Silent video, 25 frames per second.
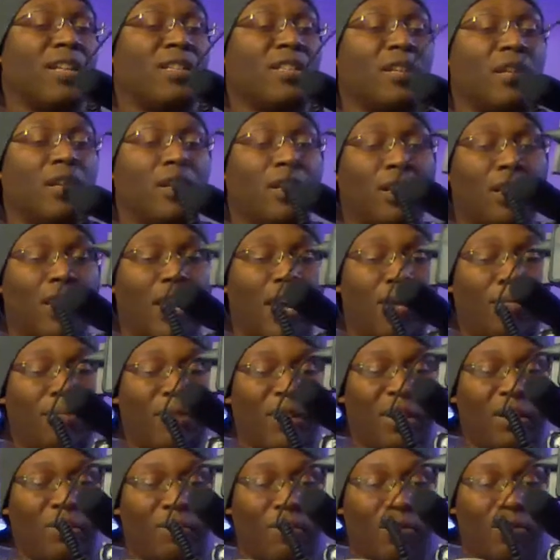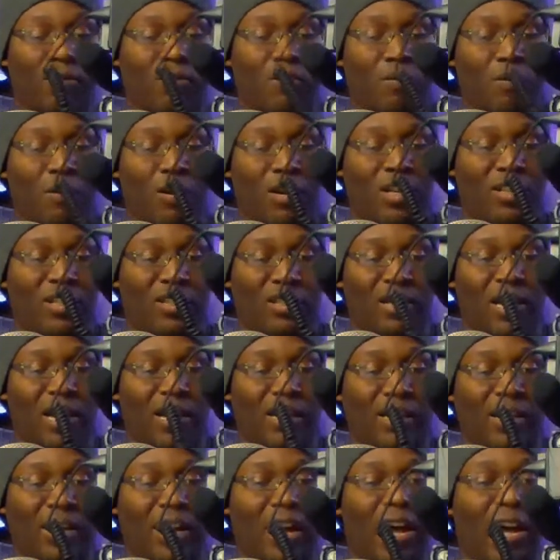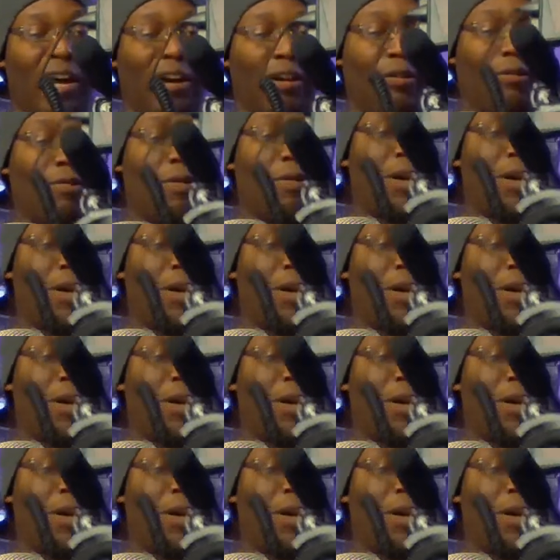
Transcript: that's going to allow me to record in slightly higher